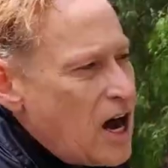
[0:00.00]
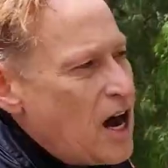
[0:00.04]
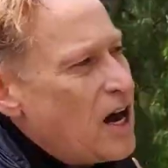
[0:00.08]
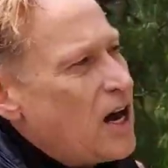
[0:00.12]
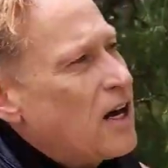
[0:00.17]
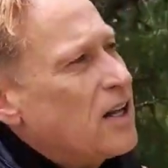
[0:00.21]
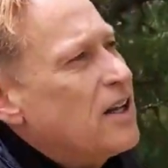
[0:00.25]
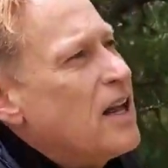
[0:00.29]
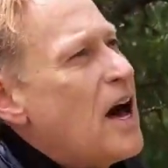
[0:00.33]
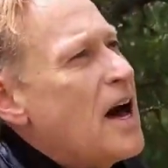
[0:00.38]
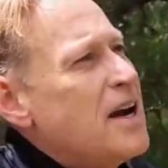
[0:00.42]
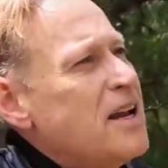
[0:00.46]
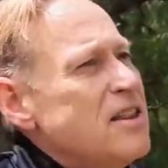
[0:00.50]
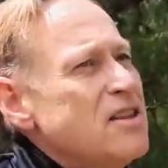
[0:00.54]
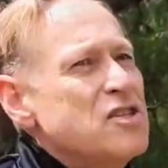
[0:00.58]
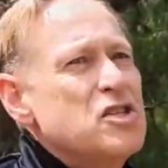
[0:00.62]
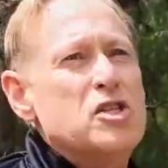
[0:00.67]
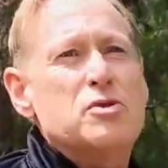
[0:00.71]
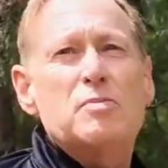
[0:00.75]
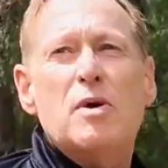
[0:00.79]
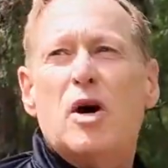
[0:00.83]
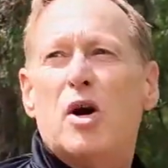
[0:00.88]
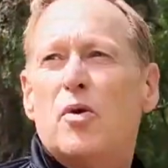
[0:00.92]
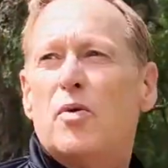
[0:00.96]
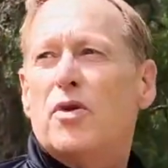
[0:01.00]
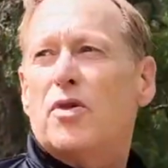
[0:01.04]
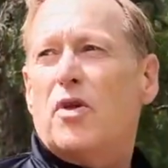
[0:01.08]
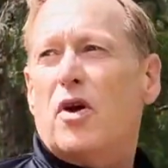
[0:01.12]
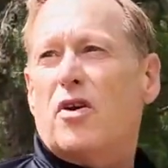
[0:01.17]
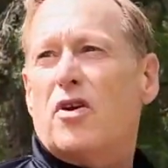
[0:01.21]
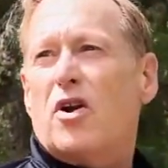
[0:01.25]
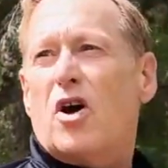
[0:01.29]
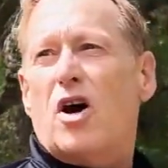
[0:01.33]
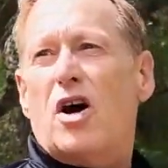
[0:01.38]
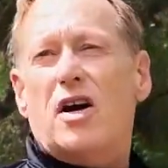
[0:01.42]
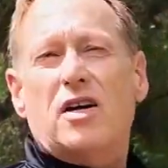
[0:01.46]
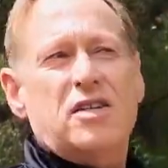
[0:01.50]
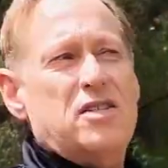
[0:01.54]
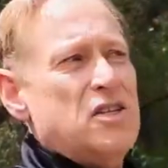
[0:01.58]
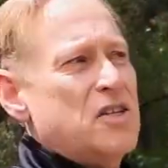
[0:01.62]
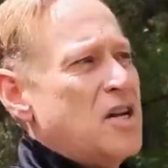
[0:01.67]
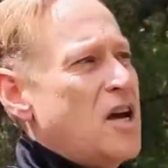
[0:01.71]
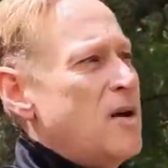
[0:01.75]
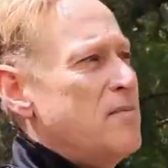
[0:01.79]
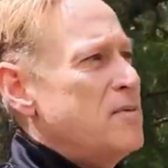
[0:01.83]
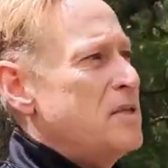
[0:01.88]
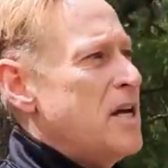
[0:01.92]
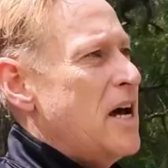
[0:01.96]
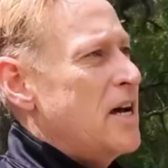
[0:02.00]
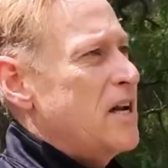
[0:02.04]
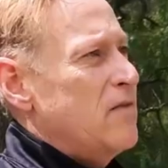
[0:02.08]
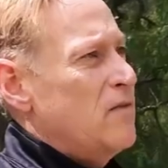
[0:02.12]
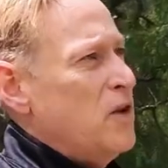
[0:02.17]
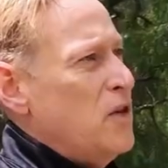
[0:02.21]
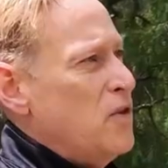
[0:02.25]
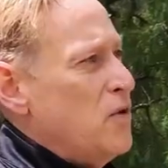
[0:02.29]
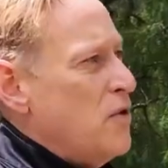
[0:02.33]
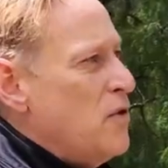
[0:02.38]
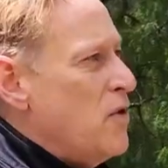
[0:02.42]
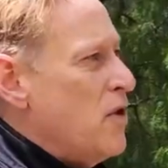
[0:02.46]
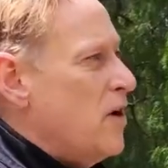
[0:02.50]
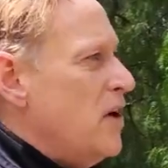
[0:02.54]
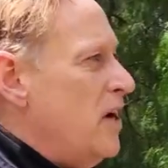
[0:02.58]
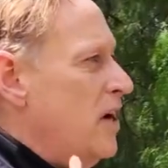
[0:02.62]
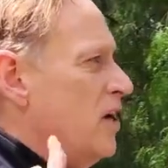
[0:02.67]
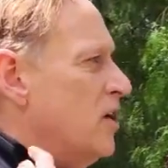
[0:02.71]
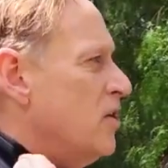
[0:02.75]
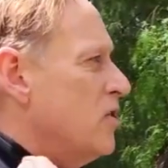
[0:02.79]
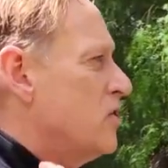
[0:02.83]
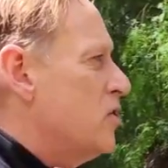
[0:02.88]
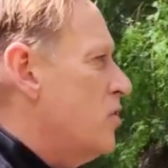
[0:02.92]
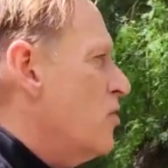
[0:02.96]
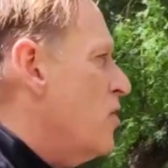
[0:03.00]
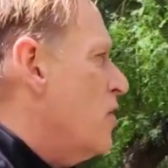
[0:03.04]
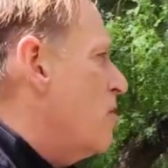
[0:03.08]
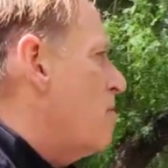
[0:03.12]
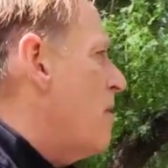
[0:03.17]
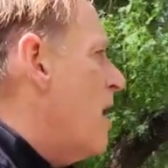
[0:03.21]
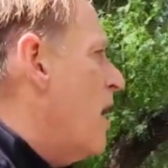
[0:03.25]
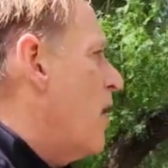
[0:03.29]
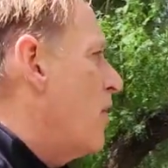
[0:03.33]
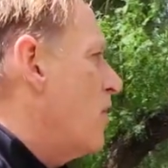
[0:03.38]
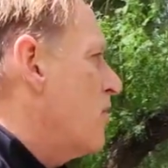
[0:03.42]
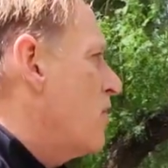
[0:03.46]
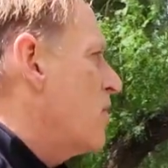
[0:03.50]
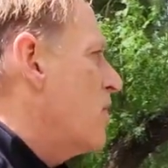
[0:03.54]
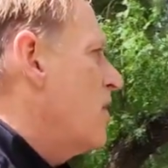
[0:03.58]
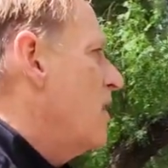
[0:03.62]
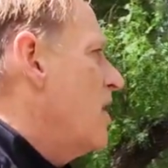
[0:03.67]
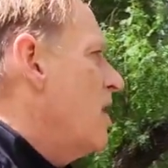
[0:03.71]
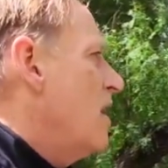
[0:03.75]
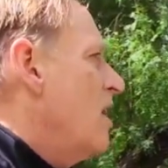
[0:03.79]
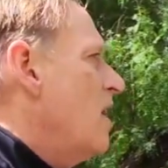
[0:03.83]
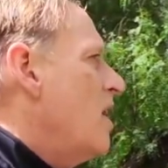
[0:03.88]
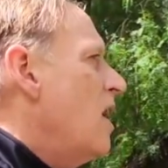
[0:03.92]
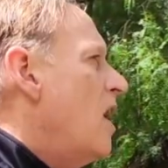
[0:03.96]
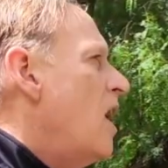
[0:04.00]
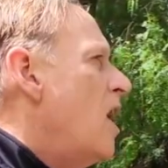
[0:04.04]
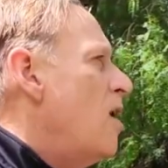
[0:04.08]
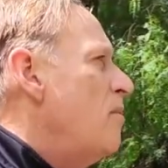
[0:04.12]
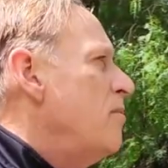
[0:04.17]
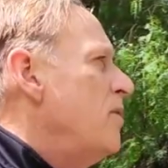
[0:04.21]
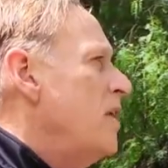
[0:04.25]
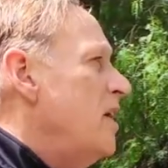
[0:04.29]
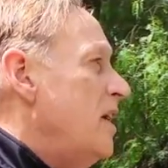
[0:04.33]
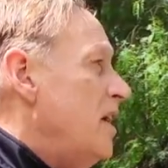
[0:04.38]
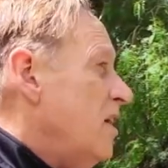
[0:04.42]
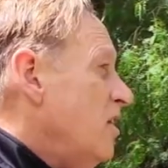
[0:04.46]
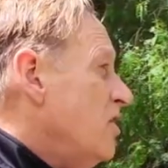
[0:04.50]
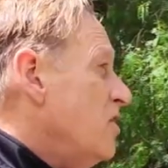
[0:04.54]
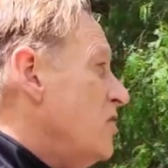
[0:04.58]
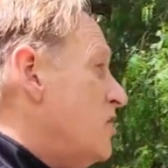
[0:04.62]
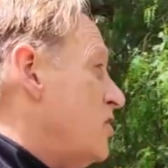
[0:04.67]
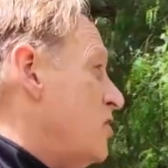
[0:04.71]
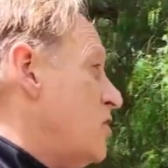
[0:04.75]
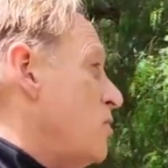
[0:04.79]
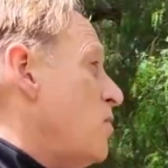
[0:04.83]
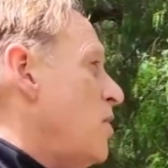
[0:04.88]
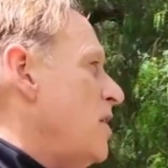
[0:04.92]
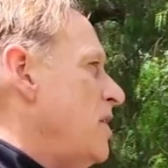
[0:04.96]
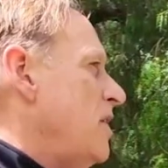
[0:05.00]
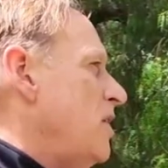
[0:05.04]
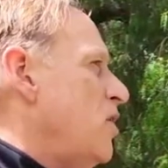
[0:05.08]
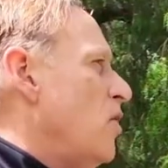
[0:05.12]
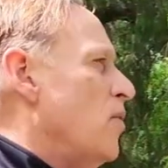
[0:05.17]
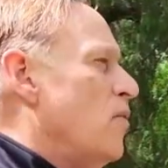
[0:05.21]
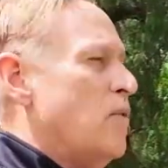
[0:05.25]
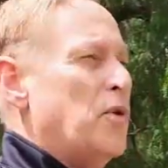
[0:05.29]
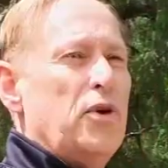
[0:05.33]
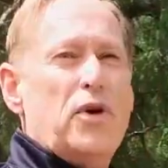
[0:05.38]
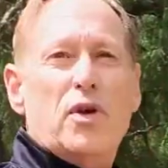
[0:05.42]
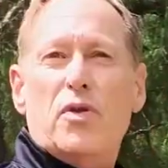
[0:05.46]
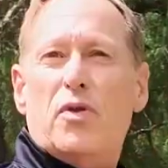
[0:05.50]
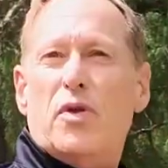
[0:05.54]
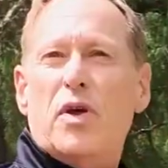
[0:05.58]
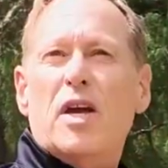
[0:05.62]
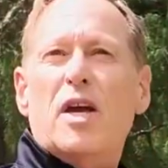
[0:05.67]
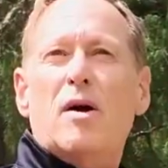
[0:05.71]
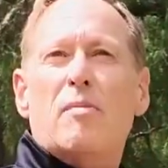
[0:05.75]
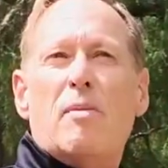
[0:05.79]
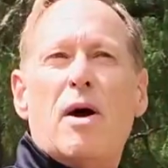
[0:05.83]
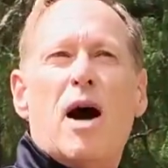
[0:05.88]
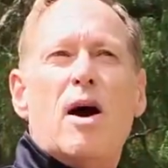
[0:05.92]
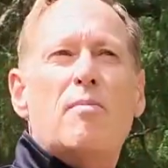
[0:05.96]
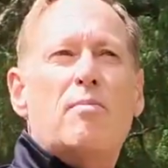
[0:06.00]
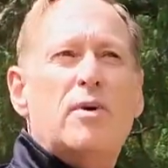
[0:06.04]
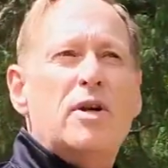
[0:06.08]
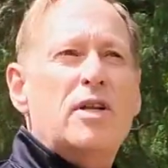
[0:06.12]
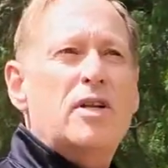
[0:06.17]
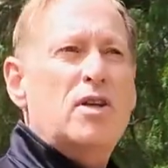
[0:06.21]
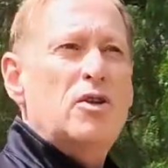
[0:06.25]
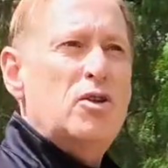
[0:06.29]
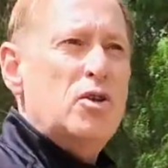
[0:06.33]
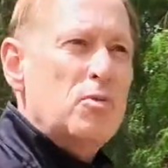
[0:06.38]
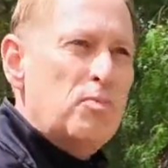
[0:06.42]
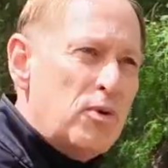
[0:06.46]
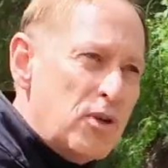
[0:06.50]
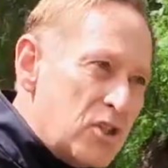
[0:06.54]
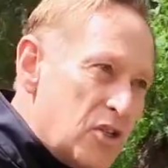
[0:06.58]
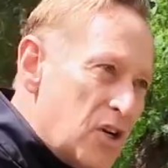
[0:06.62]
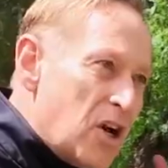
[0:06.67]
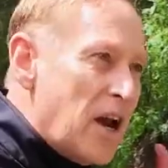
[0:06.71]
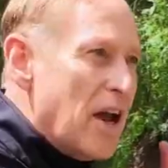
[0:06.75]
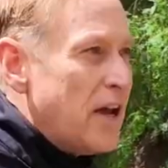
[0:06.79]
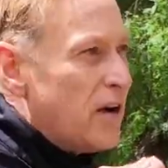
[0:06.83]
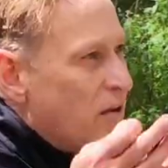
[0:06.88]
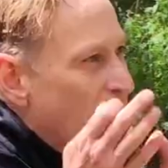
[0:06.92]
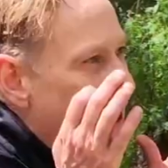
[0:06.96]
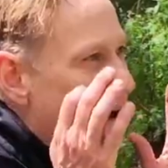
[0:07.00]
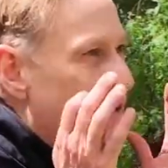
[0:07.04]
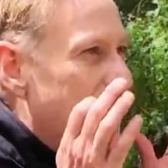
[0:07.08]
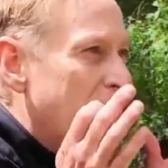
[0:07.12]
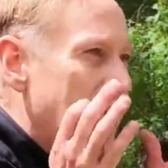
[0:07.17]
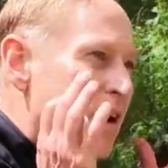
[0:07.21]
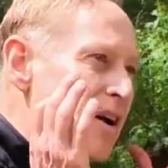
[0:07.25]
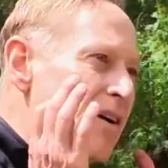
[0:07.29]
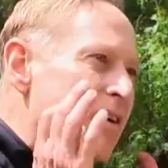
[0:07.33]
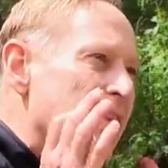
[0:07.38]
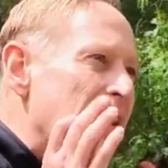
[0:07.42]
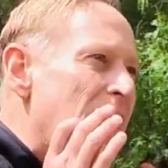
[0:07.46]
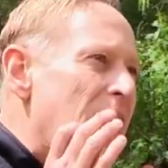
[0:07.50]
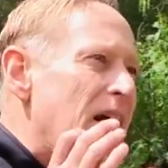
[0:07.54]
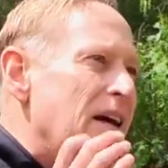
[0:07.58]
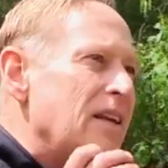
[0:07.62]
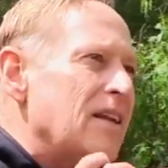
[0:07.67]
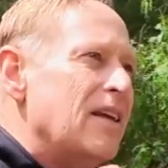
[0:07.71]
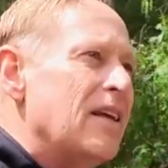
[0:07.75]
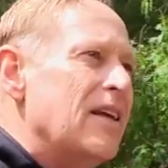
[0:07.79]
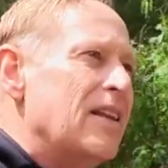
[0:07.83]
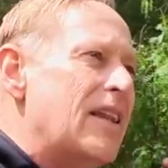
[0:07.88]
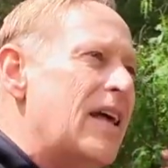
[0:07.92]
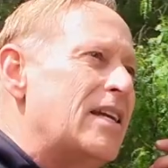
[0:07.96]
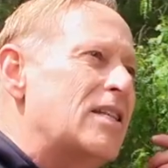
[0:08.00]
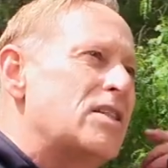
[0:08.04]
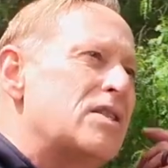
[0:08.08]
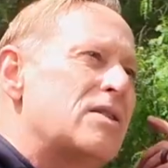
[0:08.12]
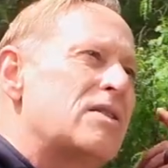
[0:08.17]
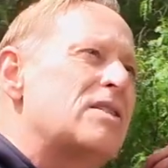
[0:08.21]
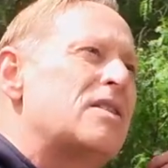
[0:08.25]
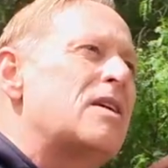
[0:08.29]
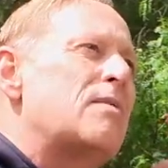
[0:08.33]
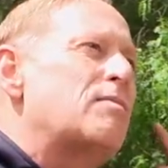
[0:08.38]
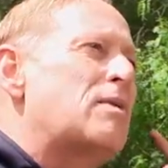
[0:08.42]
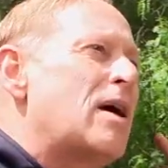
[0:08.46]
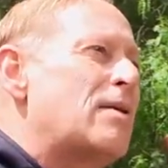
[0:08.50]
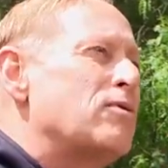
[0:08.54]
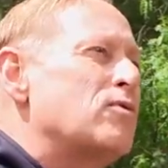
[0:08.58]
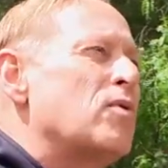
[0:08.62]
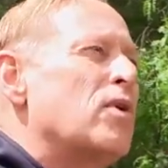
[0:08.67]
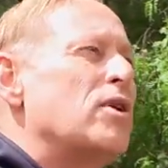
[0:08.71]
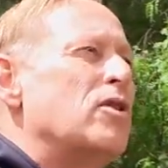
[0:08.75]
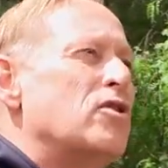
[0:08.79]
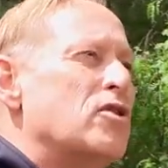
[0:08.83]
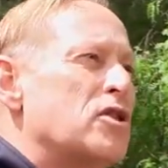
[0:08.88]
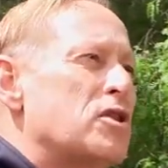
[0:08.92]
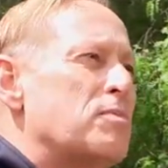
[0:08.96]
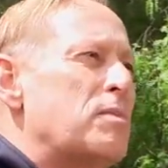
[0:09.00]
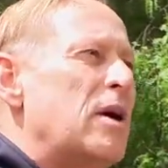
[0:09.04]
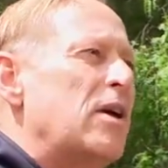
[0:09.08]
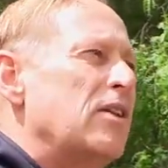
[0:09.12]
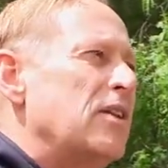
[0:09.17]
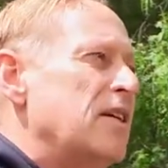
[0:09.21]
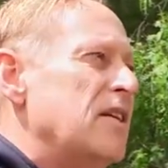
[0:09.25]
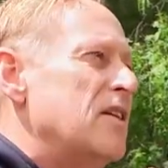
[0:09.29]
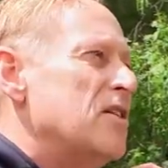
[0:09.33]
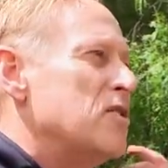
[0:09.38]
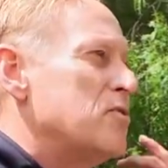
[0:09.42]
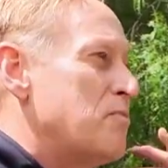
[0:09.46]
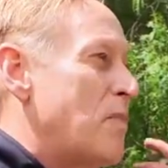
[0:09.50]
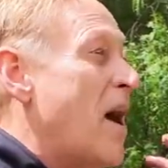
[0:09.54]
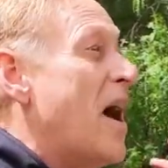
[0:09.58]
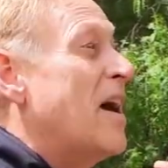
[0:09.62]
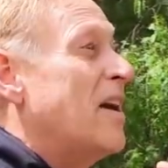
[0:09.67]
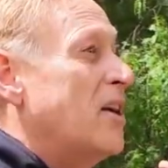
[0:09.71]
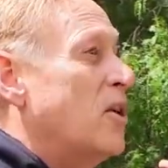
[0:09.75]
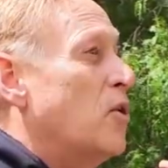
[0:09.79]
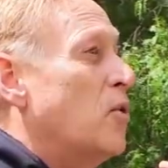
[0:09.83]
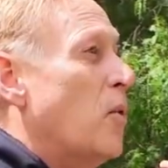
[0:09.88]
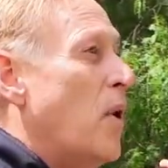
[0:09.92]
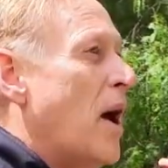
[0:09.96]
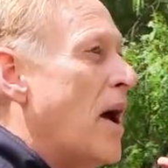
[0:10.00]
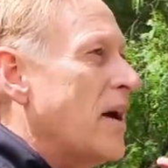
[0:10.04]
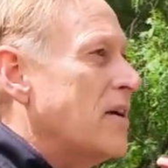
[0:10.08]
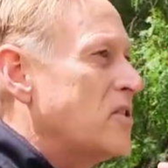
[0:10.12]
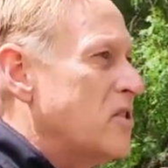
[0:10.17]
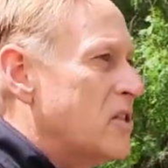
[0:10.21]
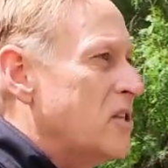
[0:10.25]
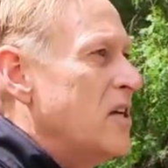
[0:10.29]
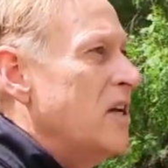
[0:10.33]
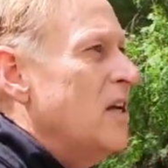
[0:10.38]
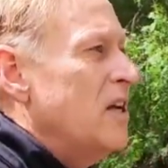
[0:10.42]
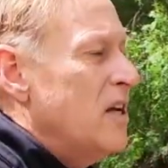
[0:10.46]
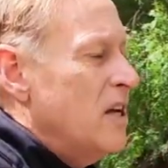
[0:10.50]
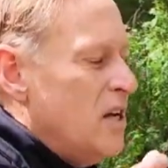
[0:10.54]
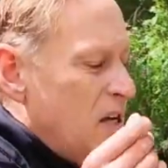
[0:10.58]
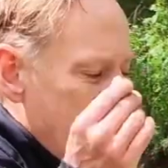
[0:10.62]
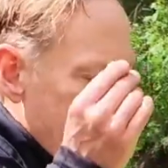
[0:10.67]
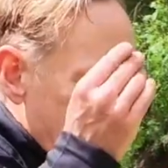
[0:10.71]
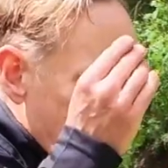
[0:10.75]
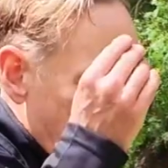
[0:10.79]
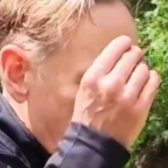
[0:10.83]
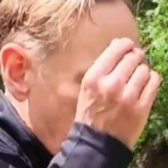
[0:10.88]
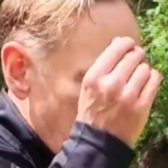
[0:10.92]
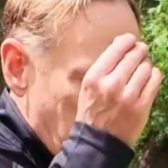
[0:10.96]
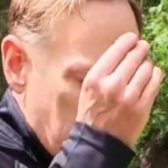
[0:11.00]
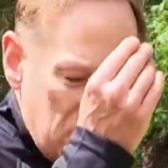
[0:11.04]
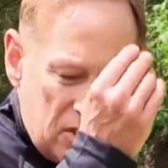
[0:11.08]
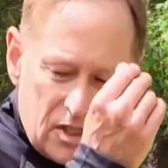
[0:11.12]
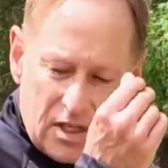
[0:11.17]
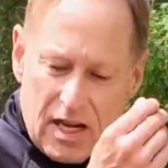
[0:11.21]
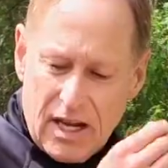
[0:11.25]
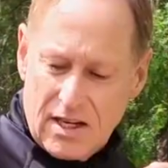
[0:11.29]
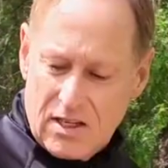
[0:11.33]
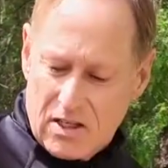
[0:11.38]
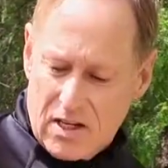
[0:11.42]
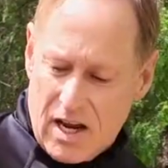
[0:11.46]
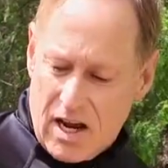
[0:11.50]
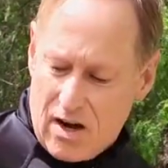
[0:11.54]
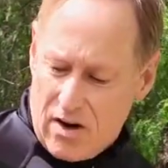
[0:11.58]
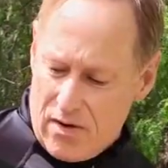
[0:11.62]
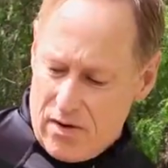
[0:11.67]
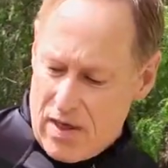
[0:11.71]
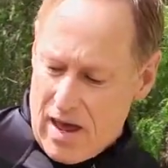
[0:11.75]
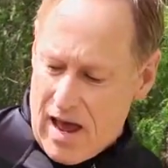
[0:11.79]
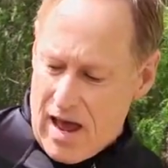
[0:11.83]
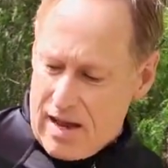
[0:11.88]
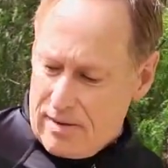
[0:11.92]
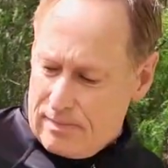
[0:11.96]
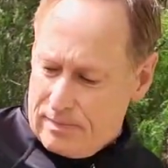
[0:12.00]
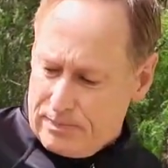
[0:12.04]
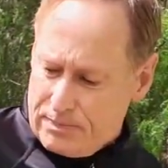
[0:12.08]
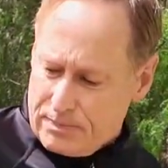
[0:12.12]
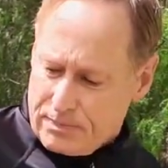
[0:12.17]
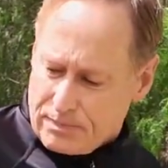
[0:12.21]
A lot of the smell with our dogs comes out of either their ears or their mouth. The ears is the one you don't really think about, but you do put your head around there a lot, and that's sometimes what you're smelling is bad earwax. So this takes care of that.